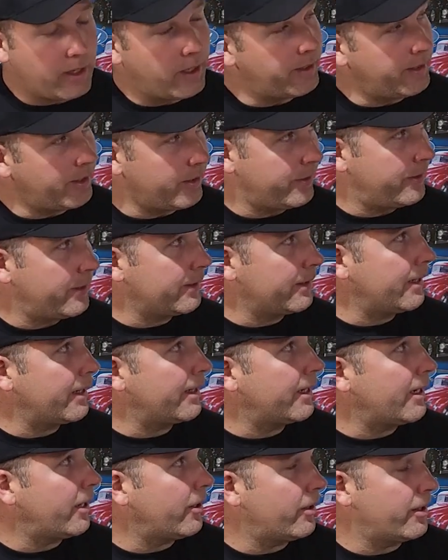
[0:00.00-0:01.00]
Another thing that I
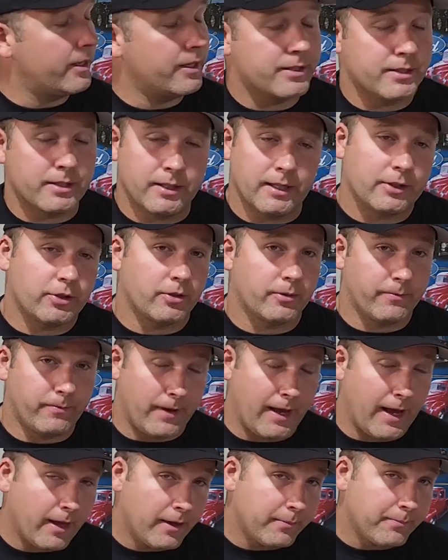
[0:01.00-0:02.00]
carry is an electric
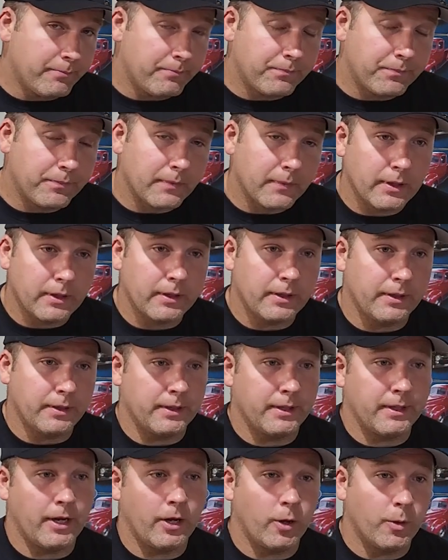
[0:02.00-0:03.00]
fan.
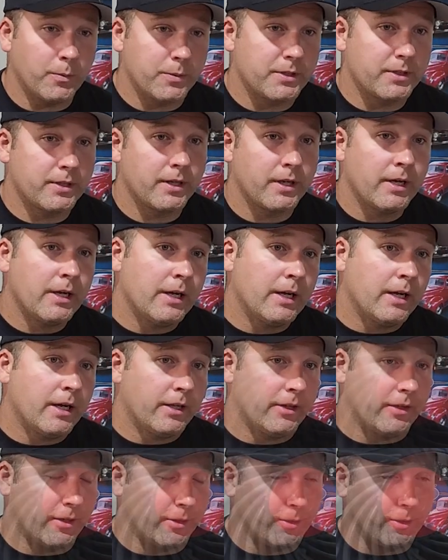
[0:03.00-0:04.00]
It helps not